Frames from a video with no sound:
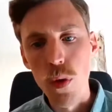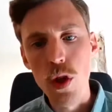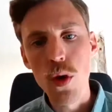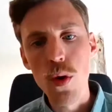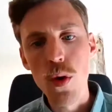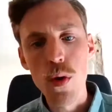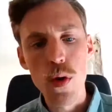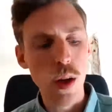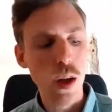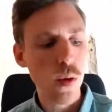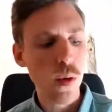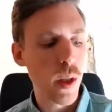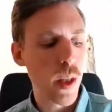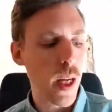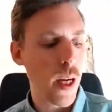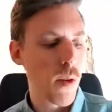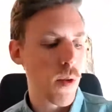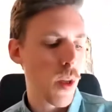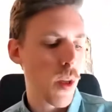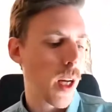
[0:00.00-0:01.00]
reducing
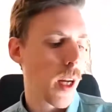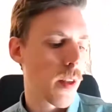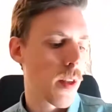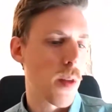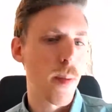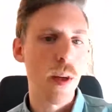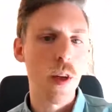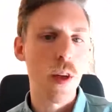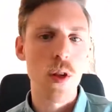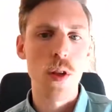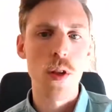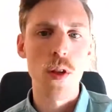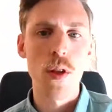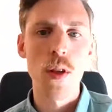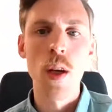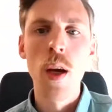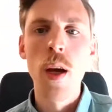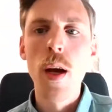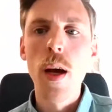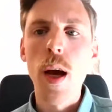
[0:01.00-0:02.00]
greenhouse gas emissions.
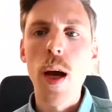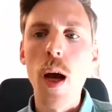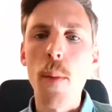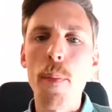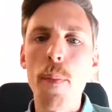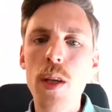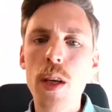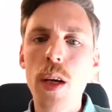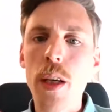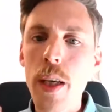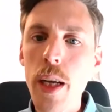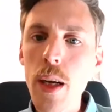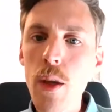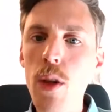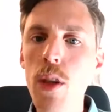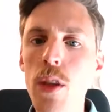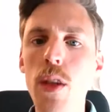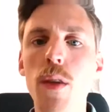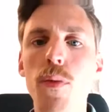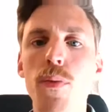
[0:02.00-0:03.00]
But their
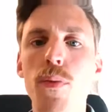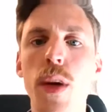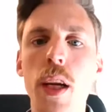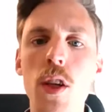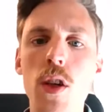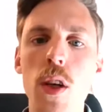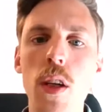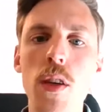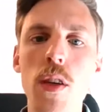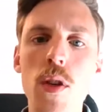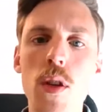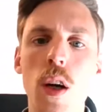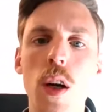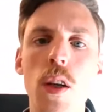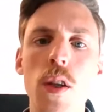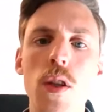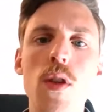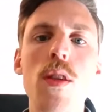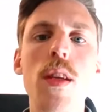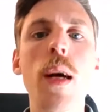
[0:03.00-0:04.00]
narrative actually
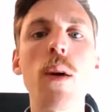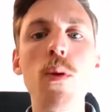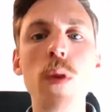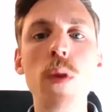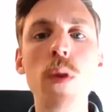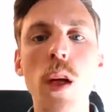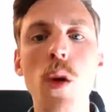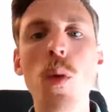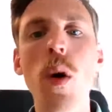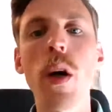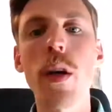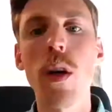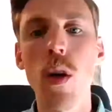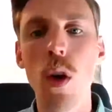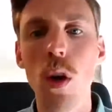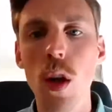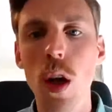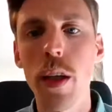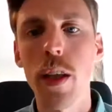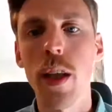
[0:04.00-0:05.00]
starts sounding quite a
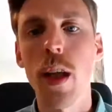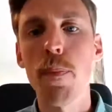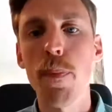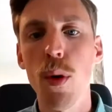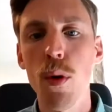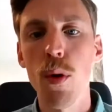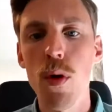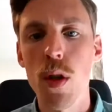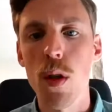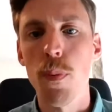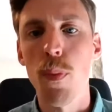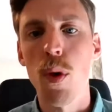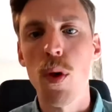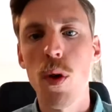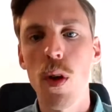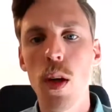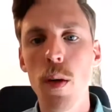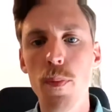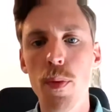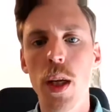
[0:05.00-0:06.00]
lot like that
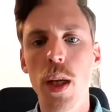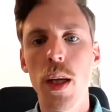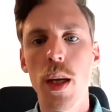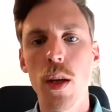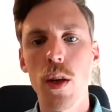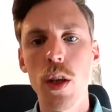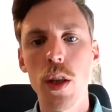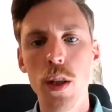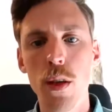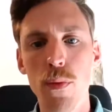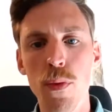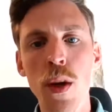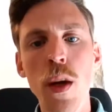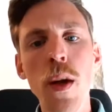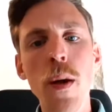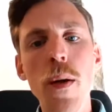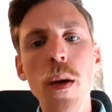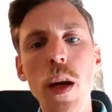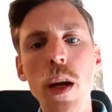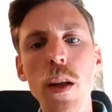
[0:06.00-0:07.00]
post-apocalyptic narrative,
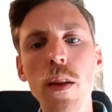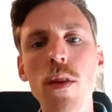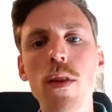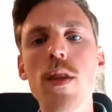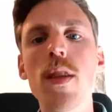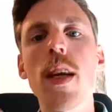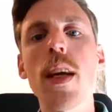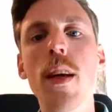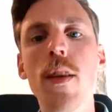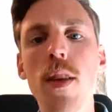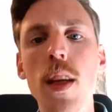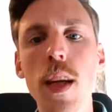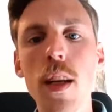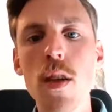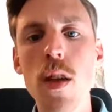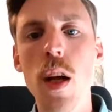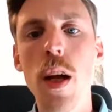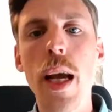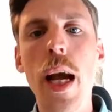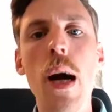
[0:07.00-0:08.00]
in saying
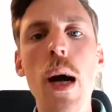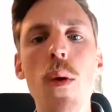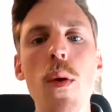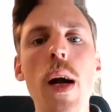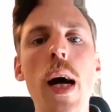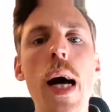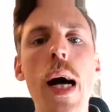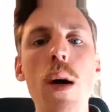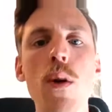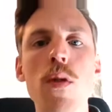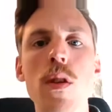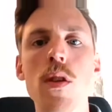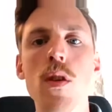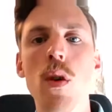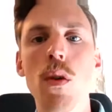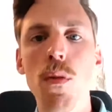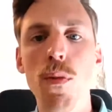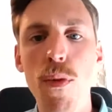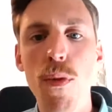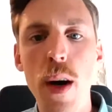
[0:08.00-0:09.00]
things like our house is
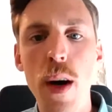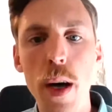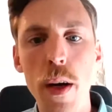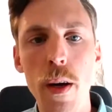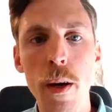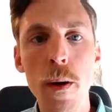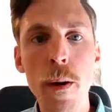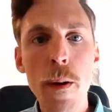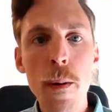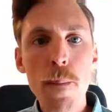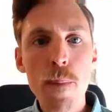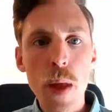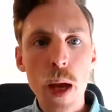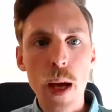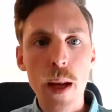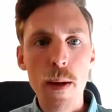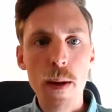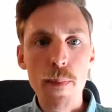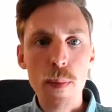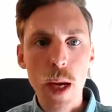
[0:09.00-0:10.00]
on fire,
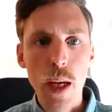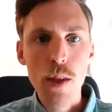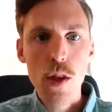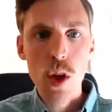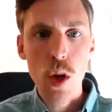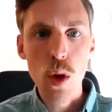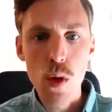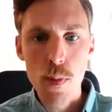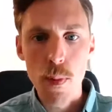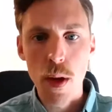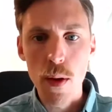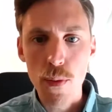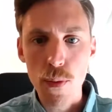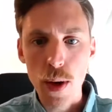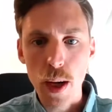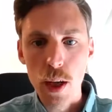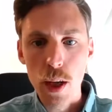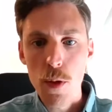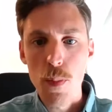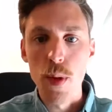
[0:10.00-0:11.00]
and excuse my
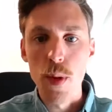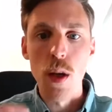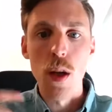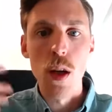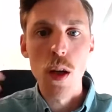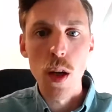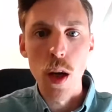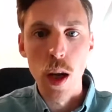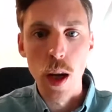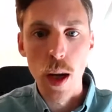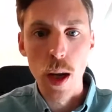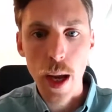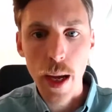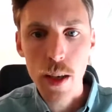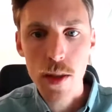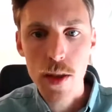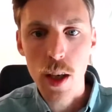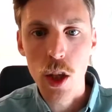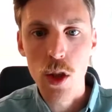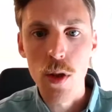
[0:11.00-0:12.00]
French, but
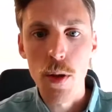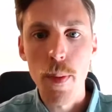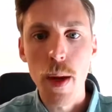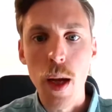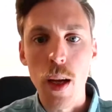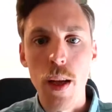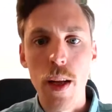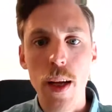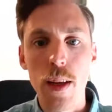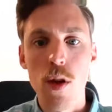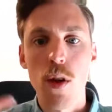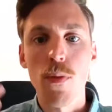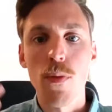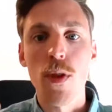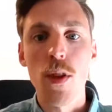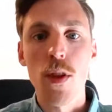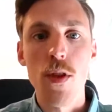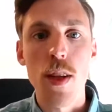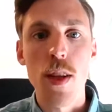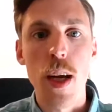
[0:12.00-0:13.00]
Extinction Rebellion has
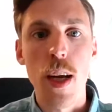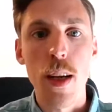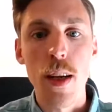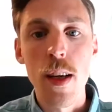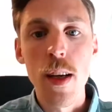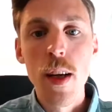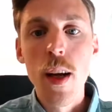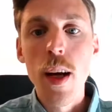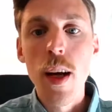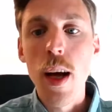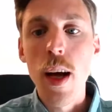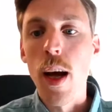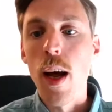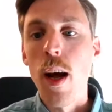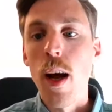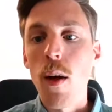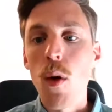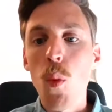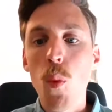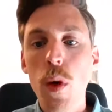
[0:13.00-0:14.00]
often said,
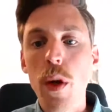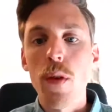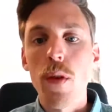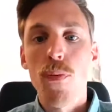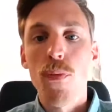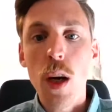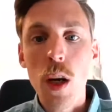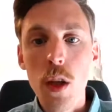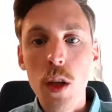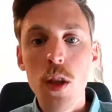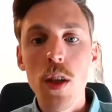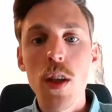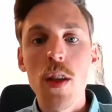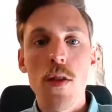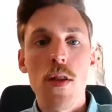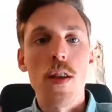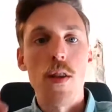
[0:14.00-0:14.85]
we are fucked, is